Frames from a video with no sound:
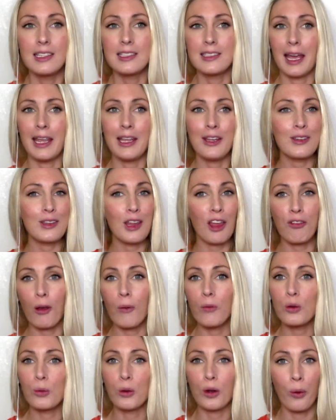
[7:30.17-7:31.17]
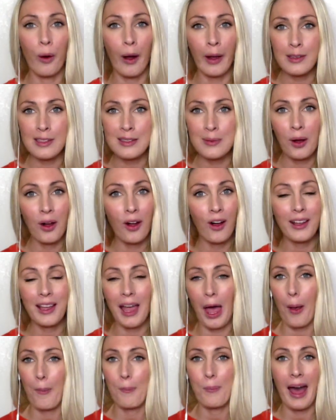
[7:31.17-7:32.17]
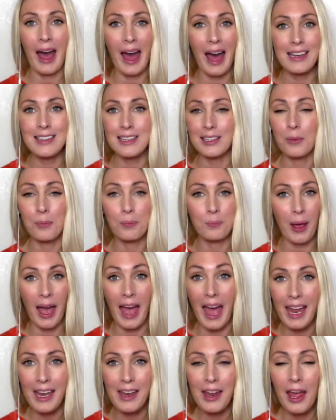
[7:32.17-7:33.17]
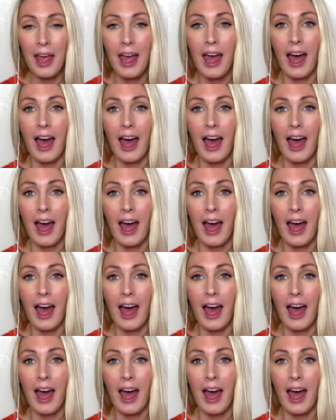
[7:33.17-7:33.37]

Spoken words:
take yourself off to a quiet spot, get a pad and a pen,